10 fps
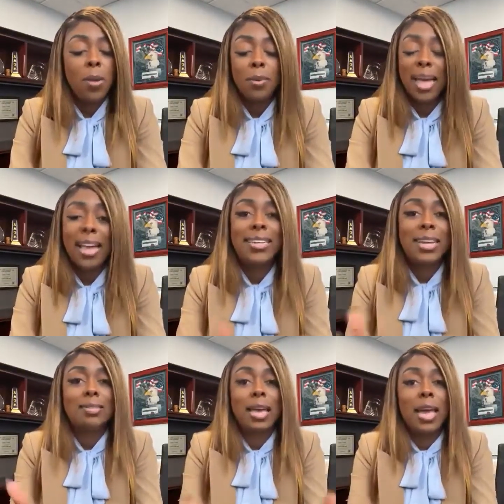people can't
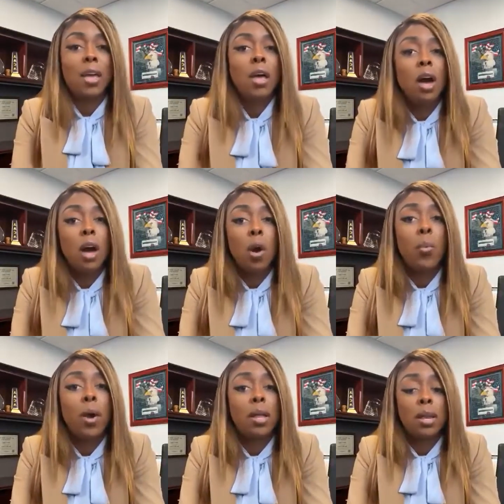dictate
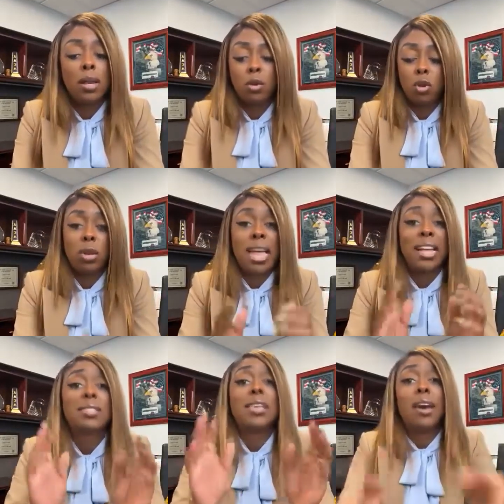uh, what
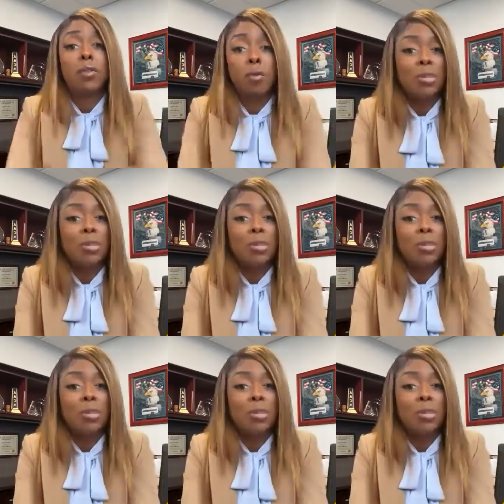they tell you.